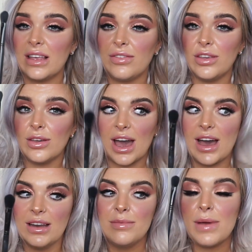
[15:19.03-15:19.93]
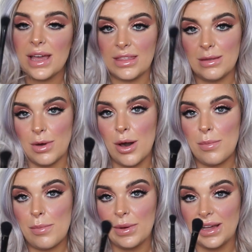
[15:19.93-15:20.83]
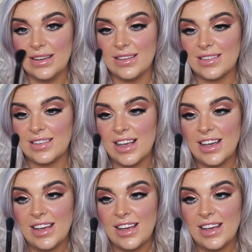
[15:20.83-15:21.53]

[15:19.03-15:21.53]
if you can, pick them up, because